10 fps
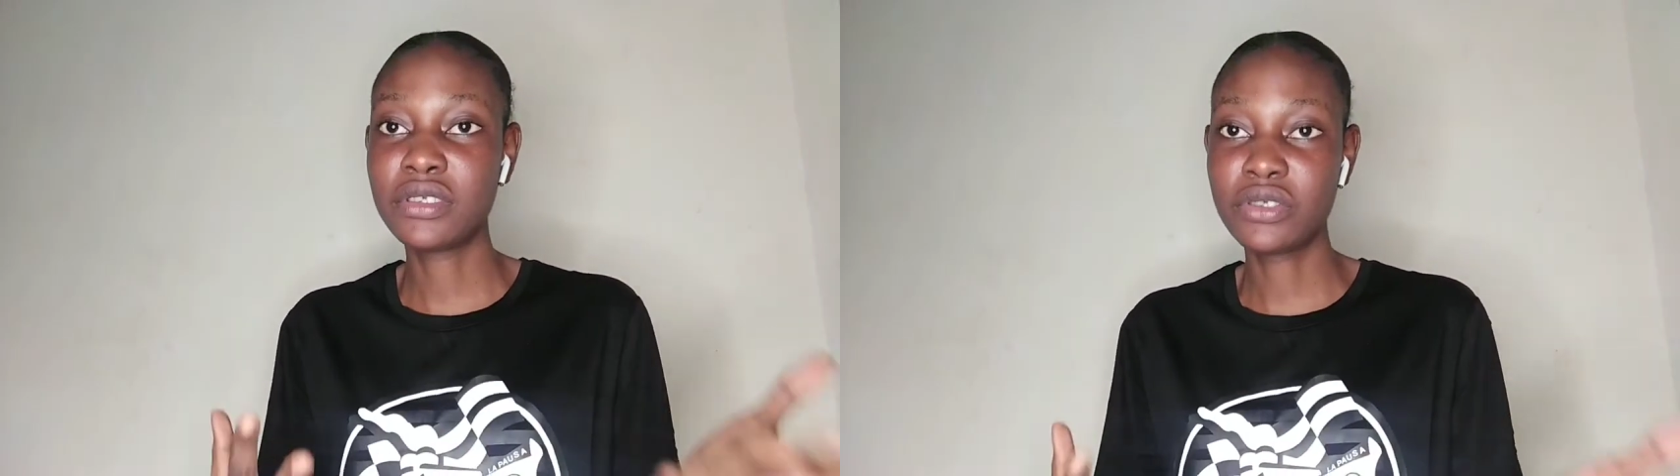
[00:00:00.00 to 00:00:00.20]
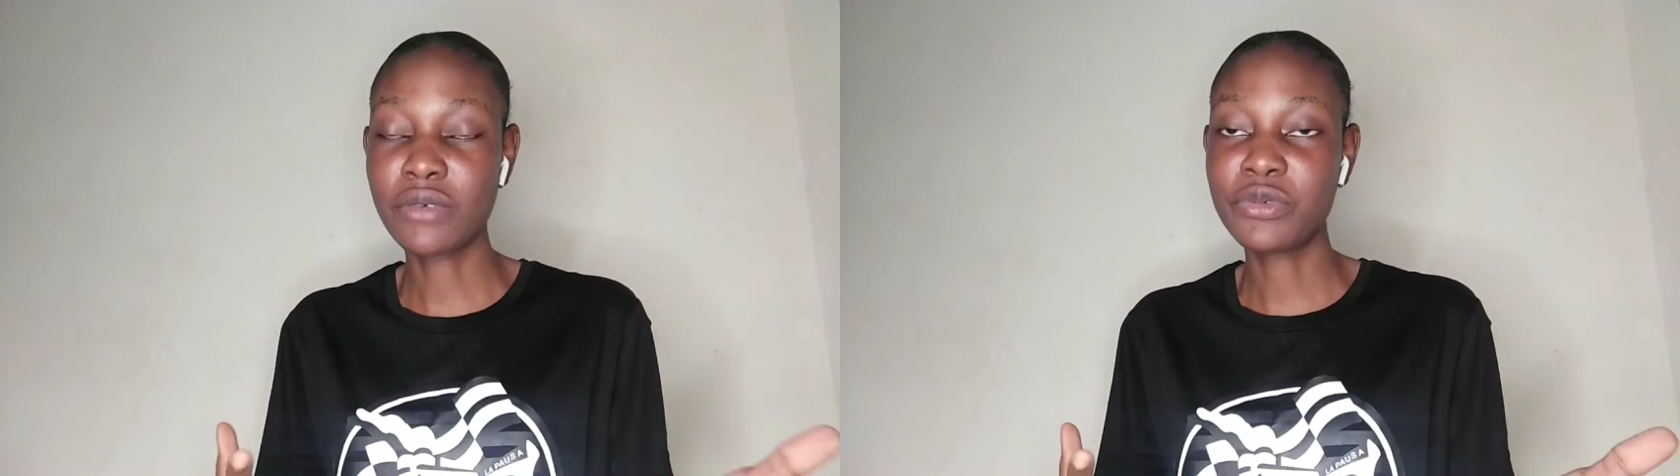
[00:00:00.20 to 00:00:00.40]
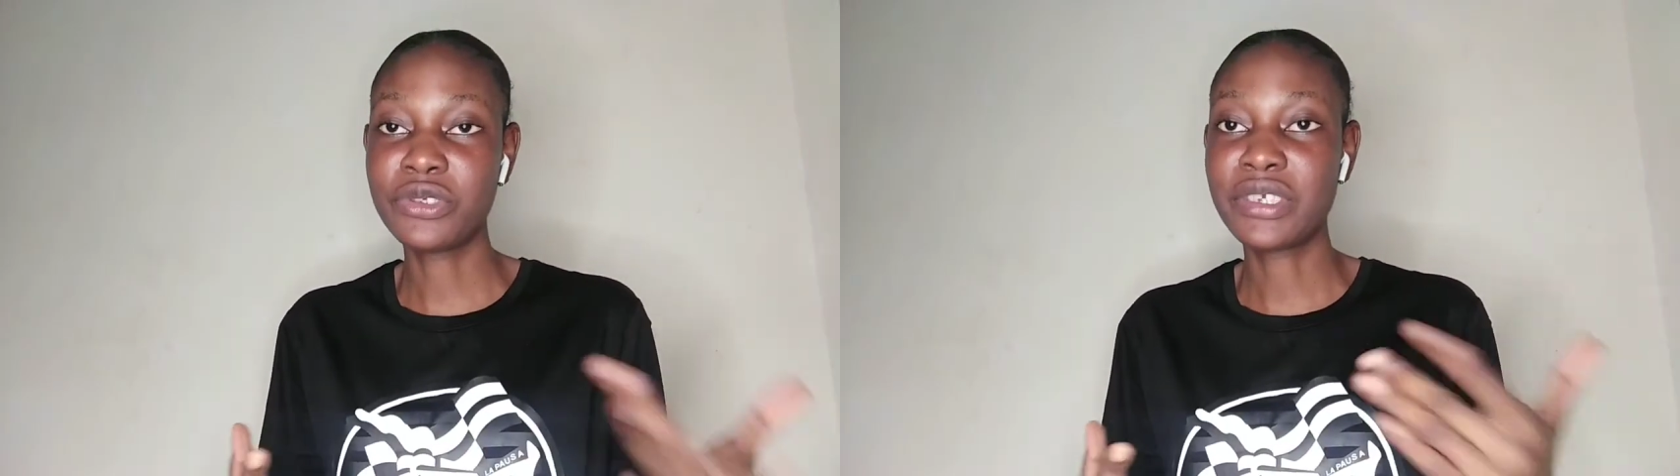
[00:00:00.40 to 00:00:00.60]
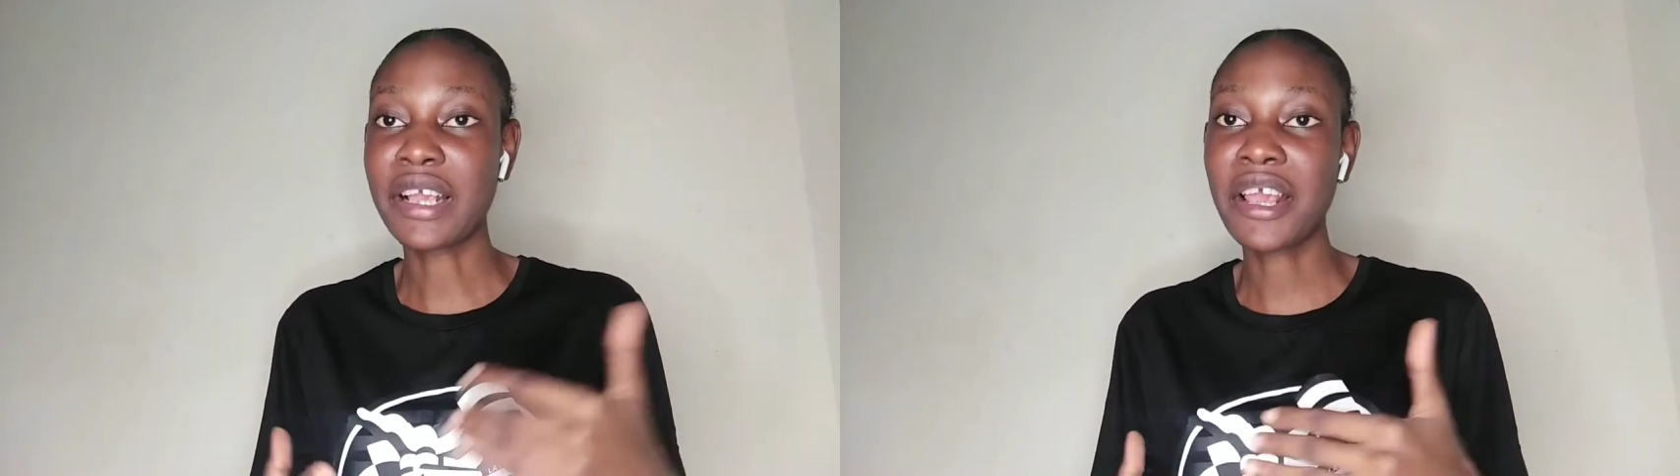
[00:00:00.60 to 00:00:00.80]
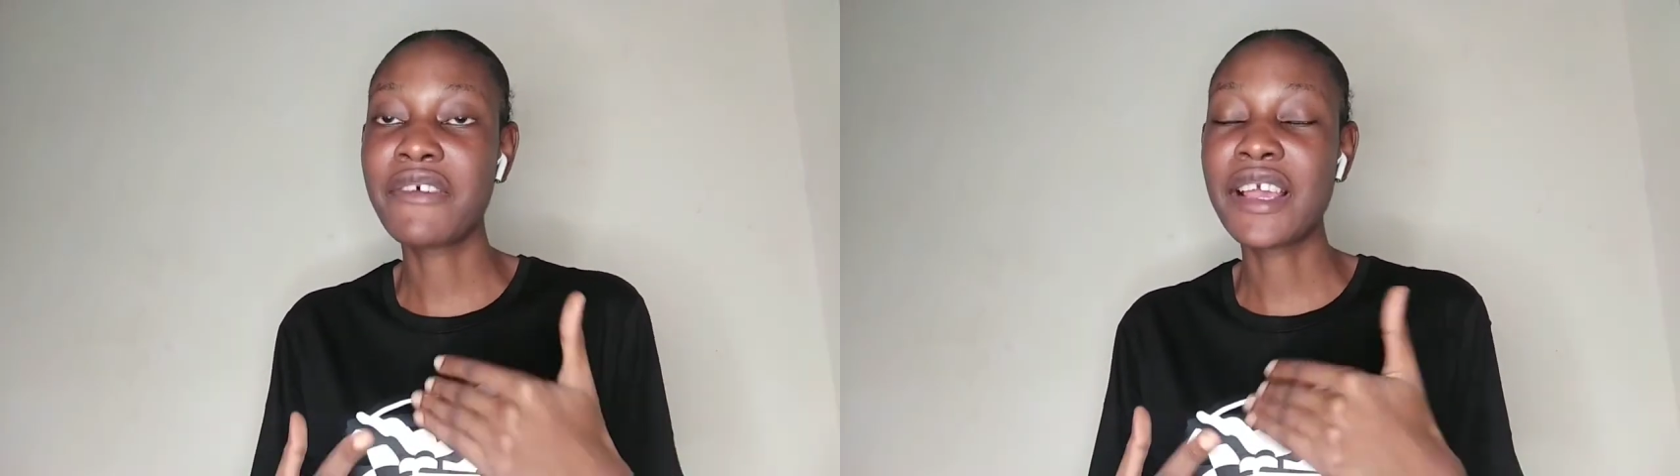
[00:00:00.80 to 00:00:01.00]
jobs you can
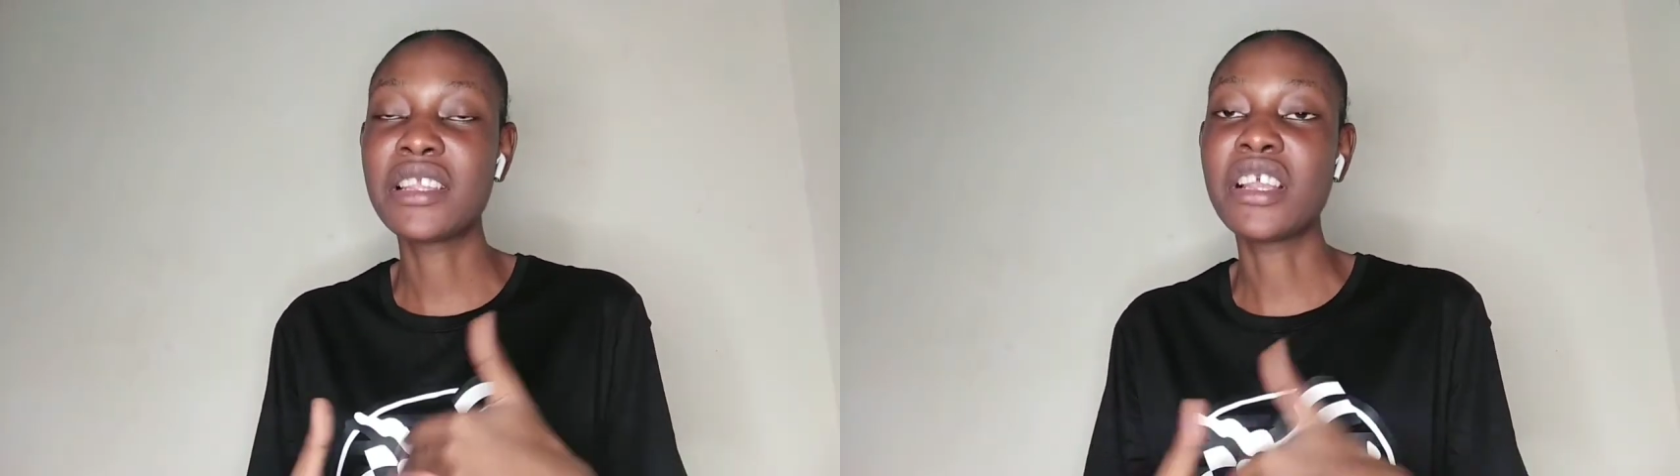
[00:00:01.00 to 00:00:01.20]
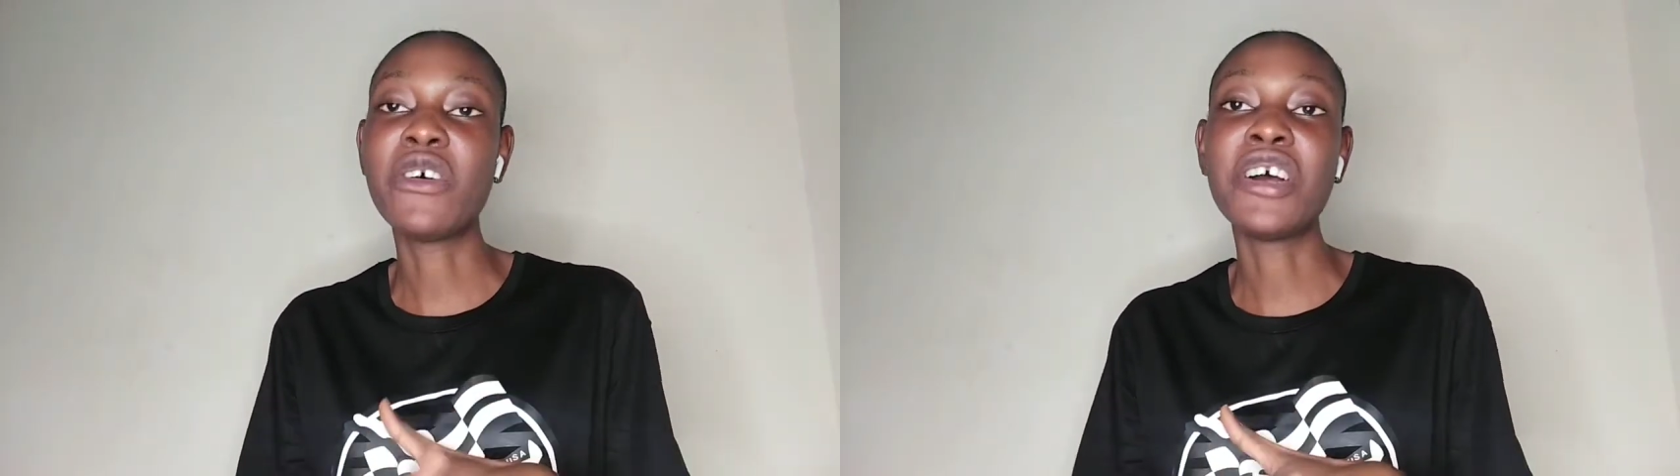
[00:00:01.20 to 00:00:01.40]
get right now,